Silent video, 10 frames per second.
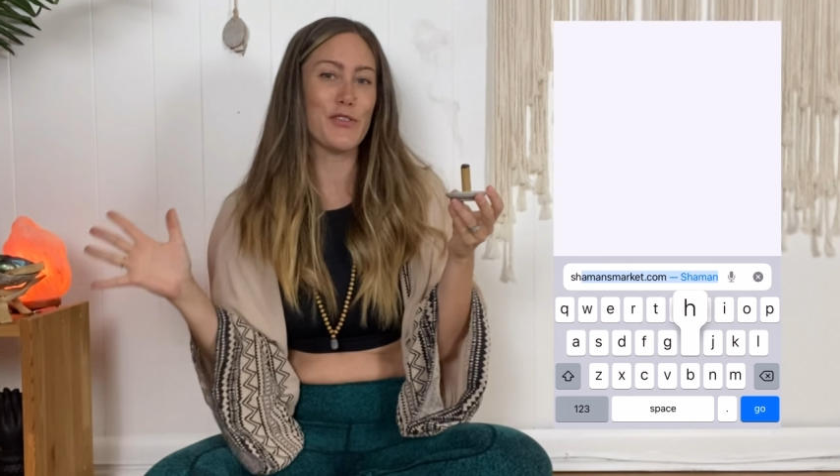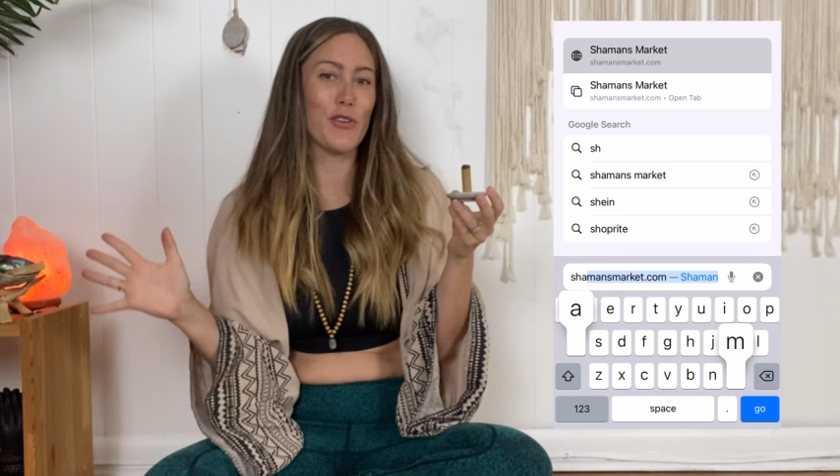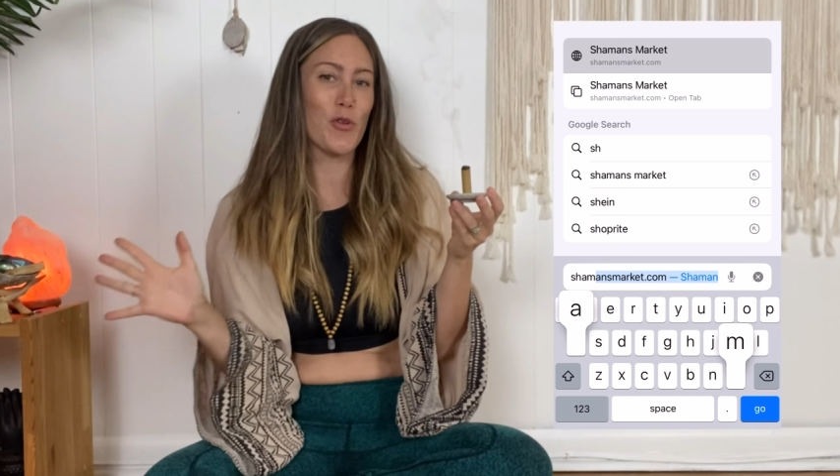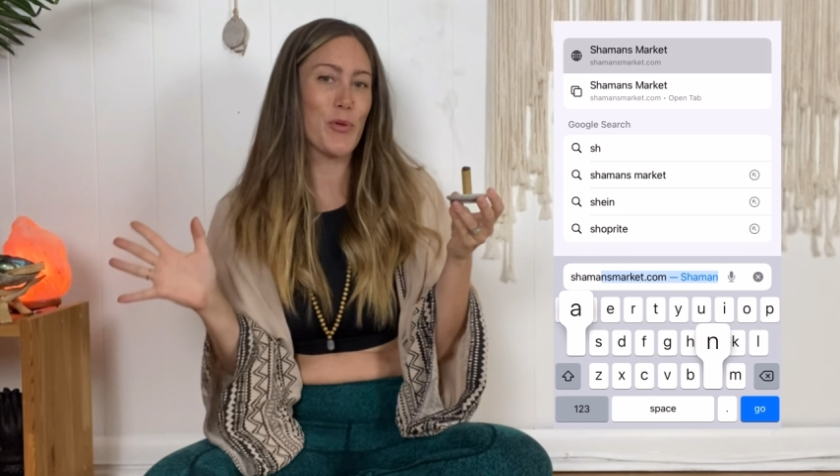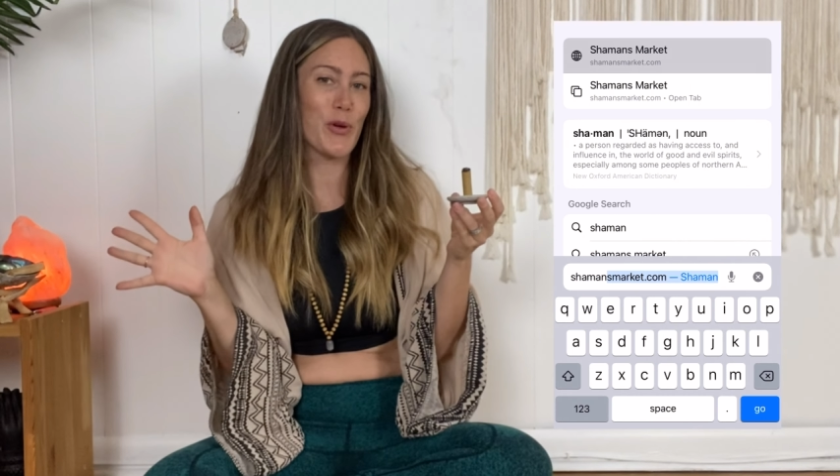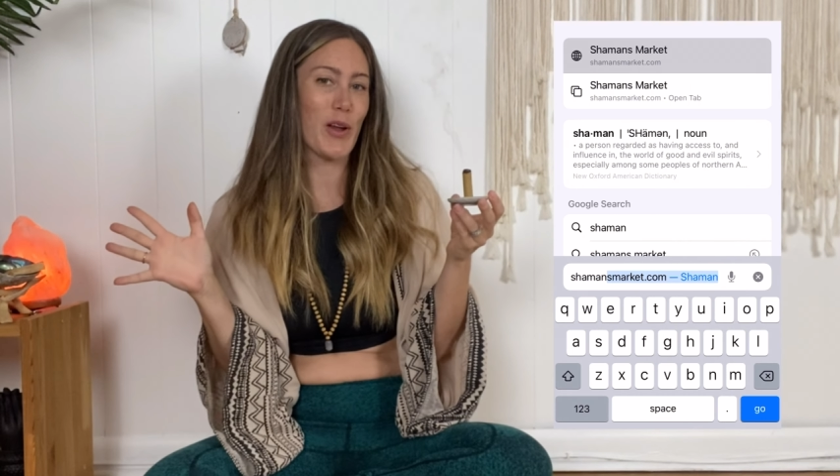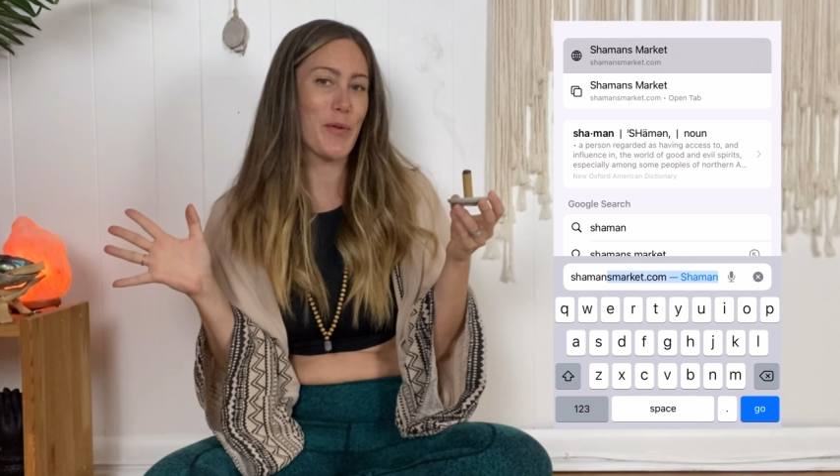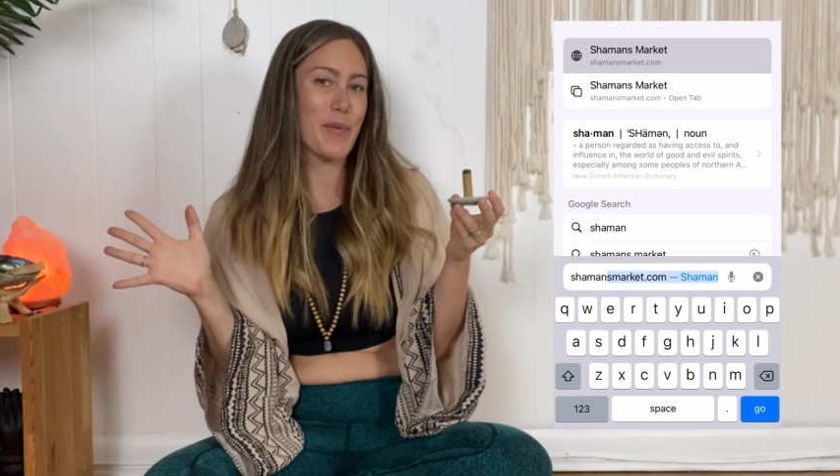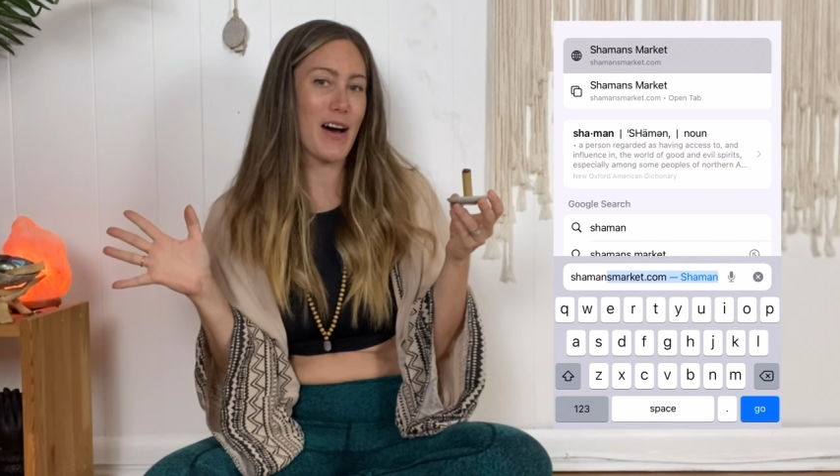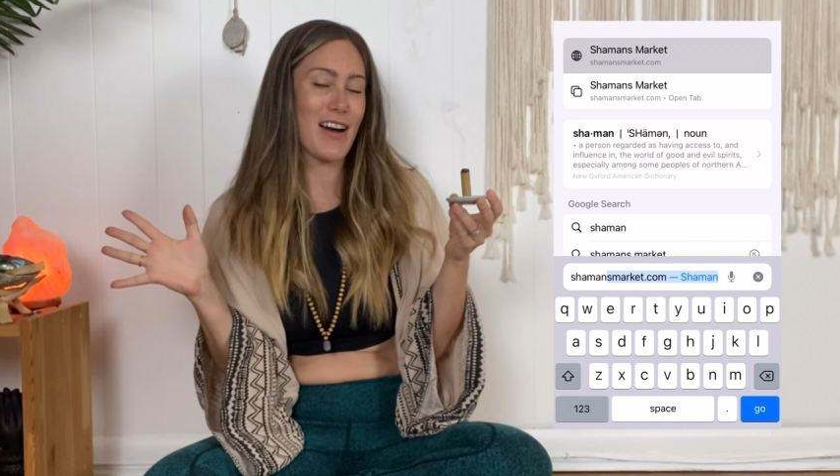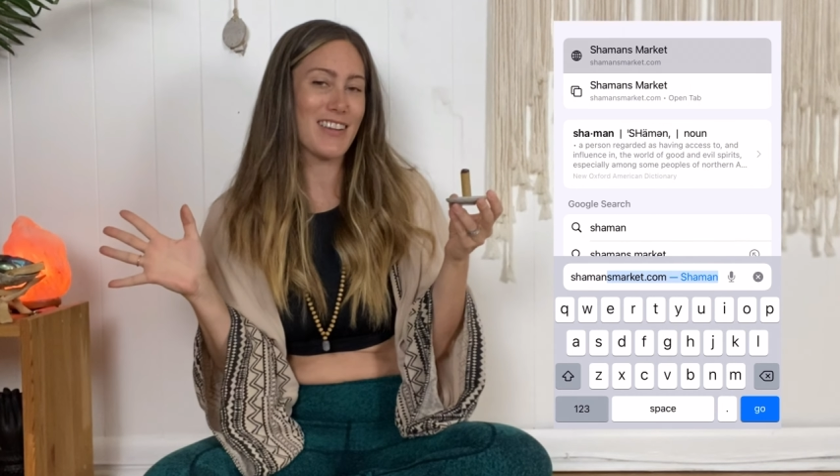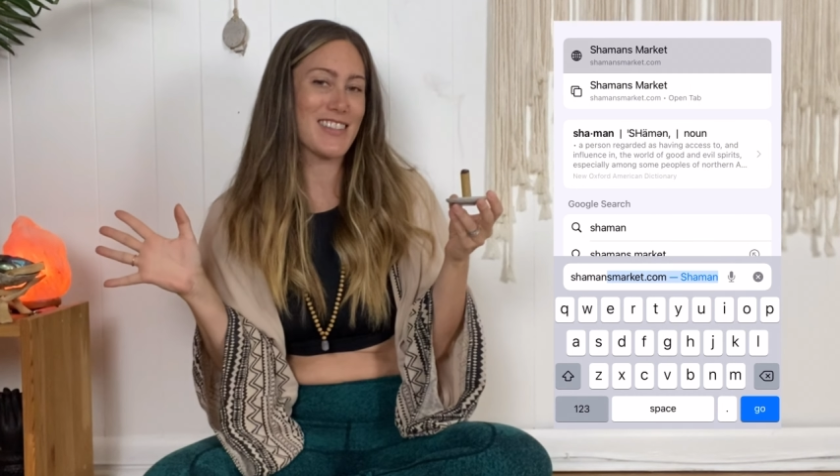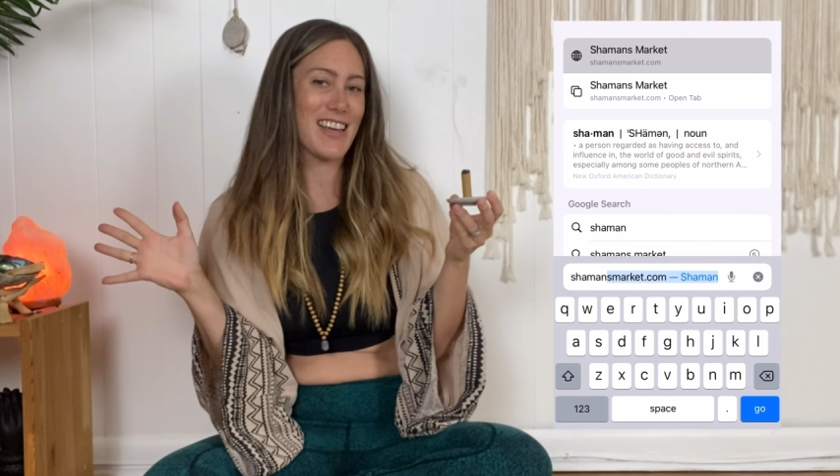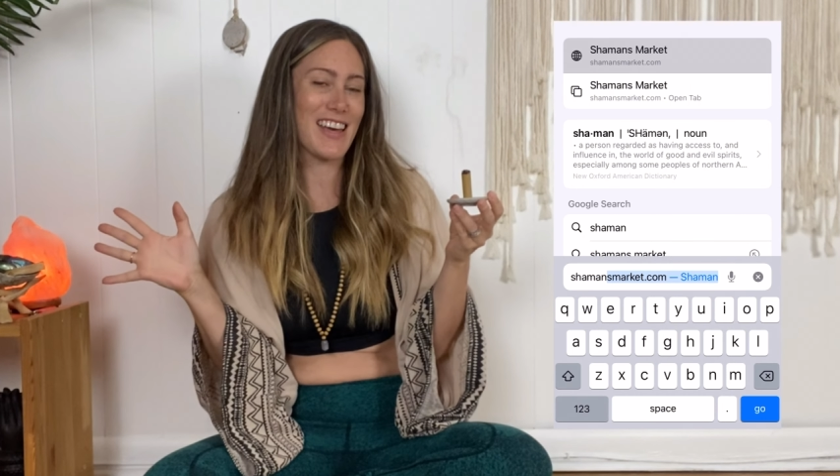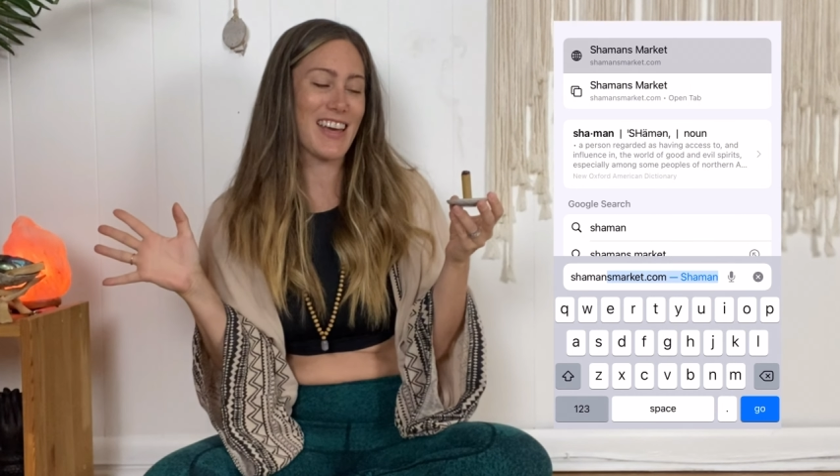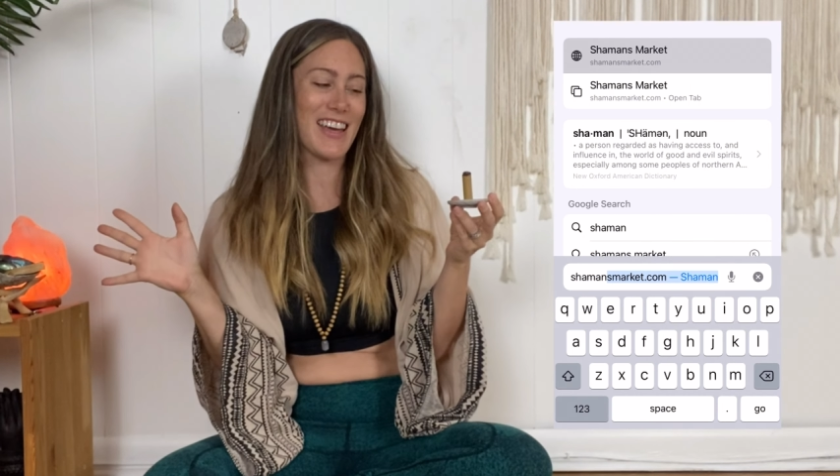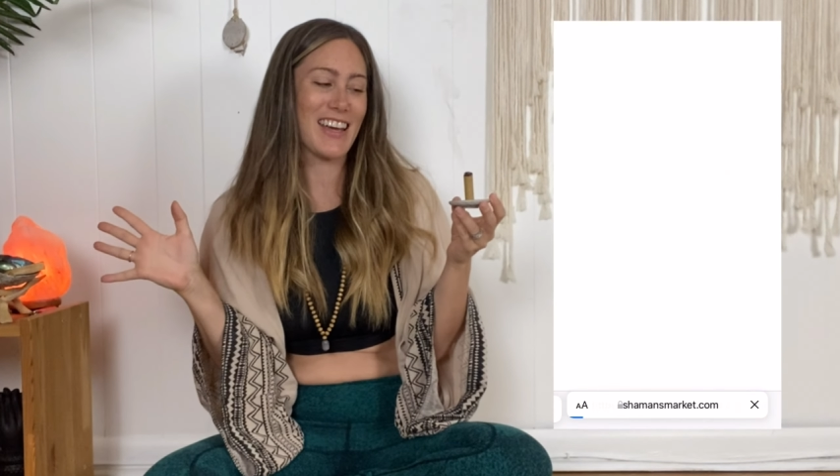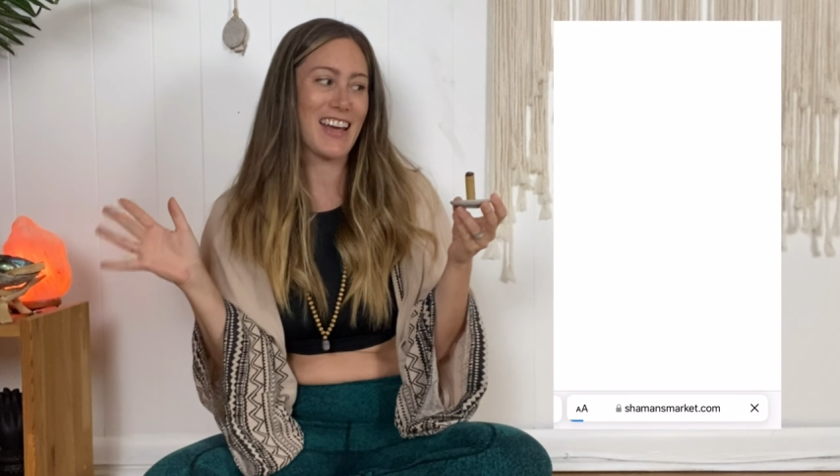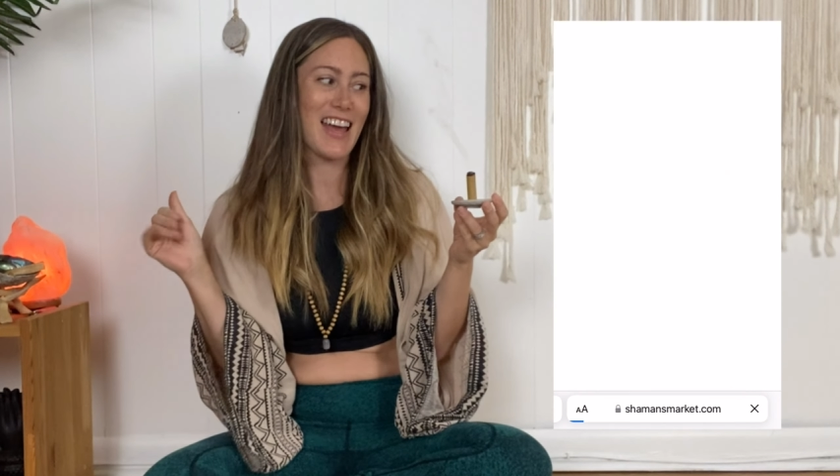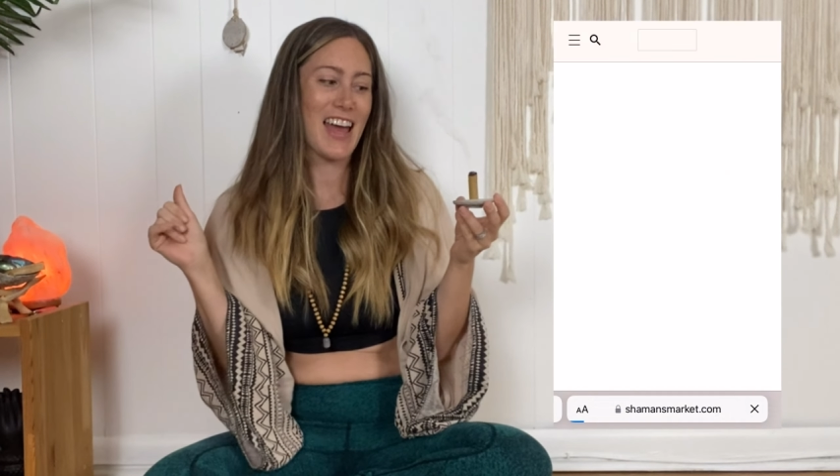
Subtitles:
full moon unboxing.